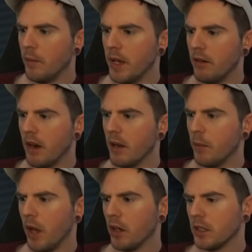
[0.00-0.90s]
Been around the
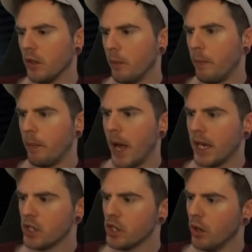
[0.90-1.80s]
block, still
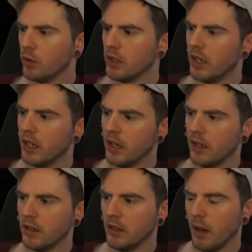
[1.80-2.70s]
pack shows in
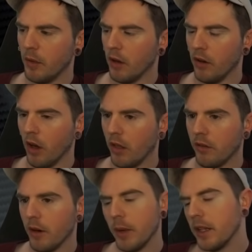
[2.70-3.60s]
it. I'm not
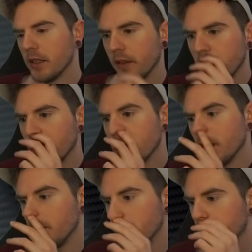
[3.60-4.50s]
3-betting 7-8
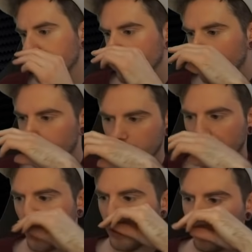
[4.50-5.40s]
clubs. You can just
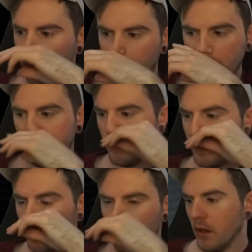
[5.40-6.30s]
grow up.
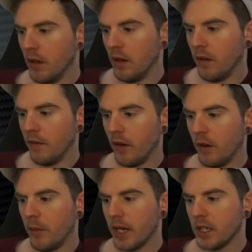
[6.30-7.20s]

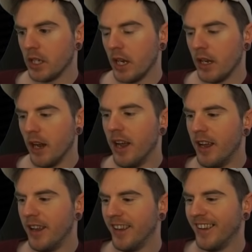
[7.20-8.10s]
Foreign beggars, yeah, you
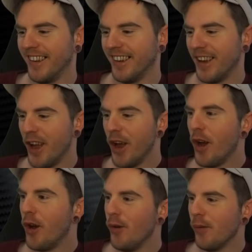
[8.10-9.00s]
know.
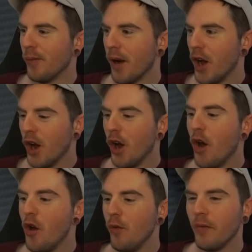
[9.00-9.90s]
Whom
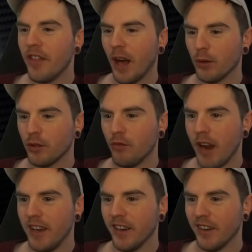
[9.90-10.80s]
thou'st
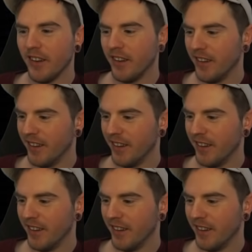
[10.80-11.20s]
raided?